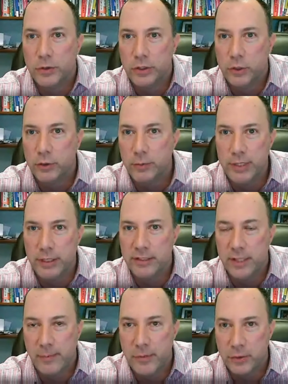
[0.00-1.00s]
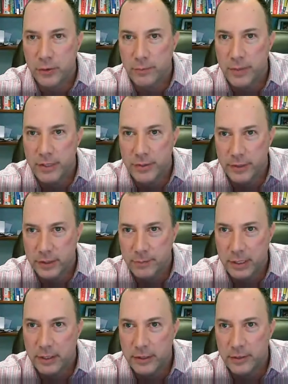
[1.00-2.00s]
you would be exceptional in business,
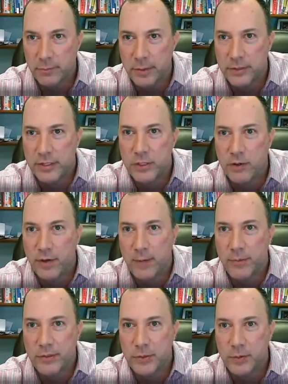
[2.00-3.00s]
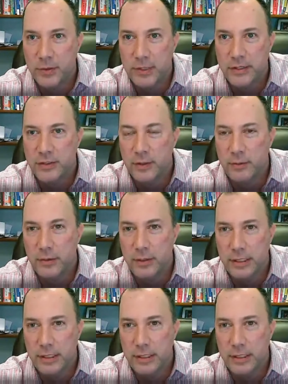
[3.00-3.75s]
because in business you have opportunities to